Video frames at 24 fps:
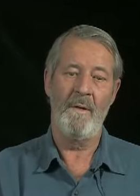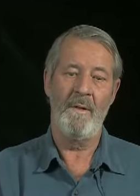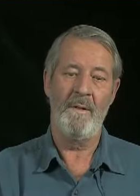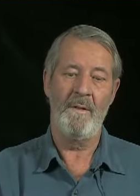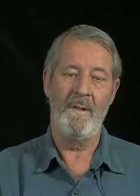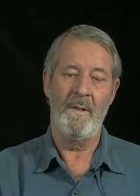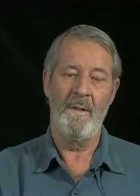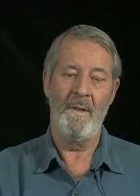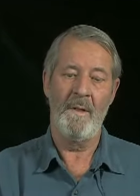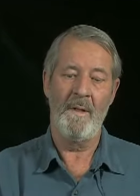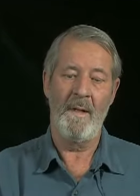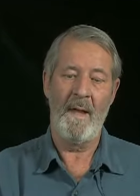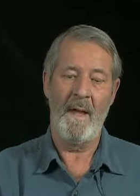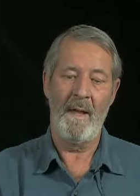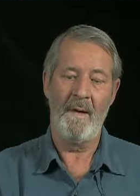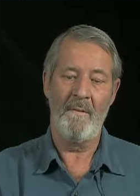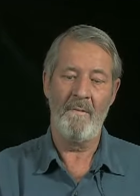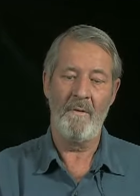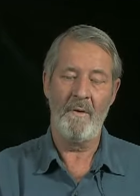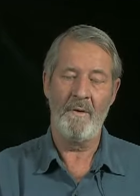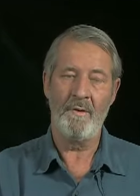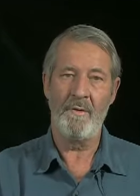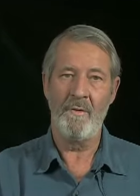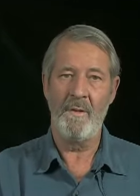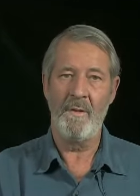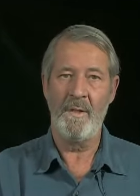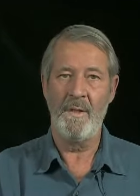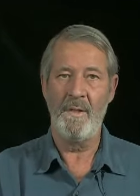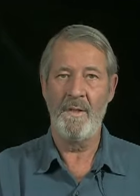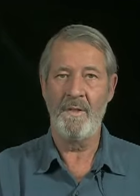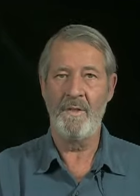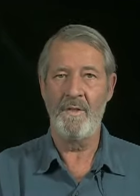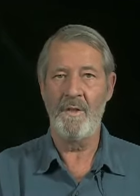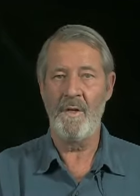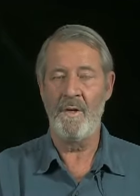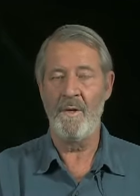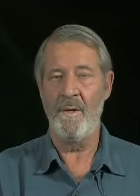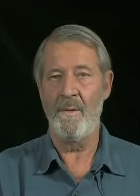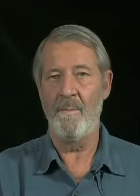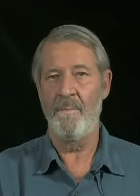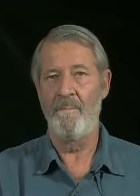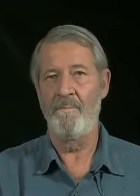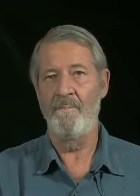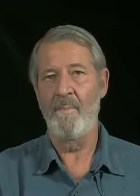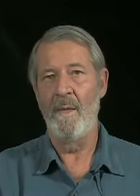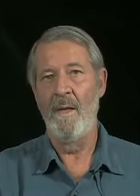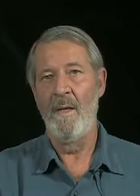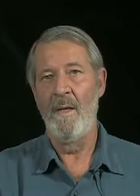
uh, the uh, anniversary this year.